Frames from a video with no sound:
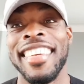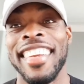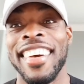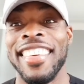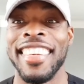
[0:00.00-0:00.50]
You
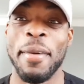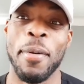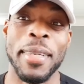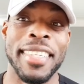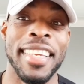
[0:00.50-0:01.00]
know, they
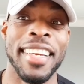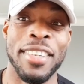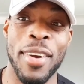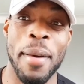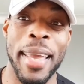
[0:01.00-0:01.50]
probably steal it
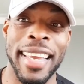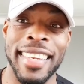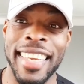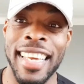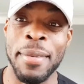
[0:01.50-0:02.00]
and try and make
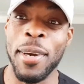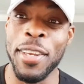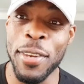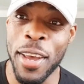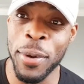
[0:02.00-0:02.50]
it theirs. But
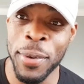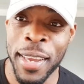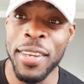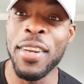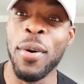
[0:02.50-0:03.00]
you know
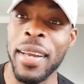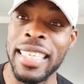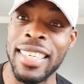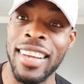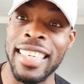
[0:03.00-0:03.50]
where it
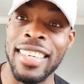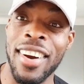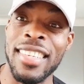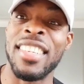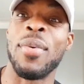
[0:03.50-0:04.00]
started,
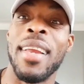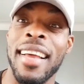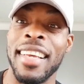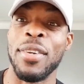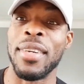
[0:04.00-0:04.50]
guys. There's no one
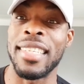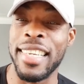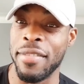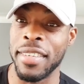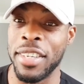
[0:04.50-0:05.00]
out there doing a
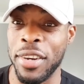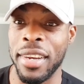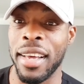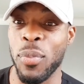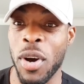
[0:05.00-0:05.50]
sleeveless hoodie
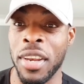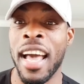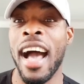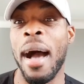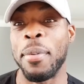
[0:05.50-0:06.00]
like the one
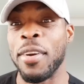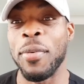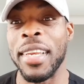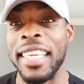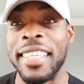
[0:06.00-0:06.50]
I'm going to
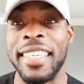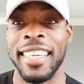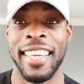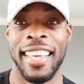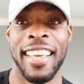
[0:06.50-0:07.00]
release.
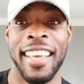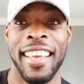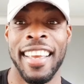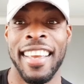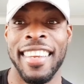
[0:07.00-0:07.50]

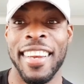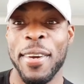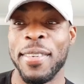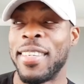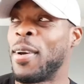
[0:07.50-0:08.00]
You
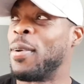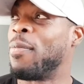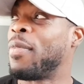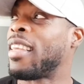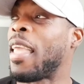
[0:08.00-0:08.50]
know, so
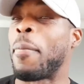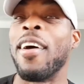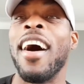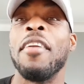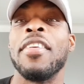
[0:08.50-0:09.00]
keep an
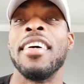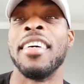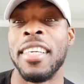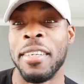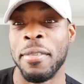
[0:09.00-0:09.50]
eye out for the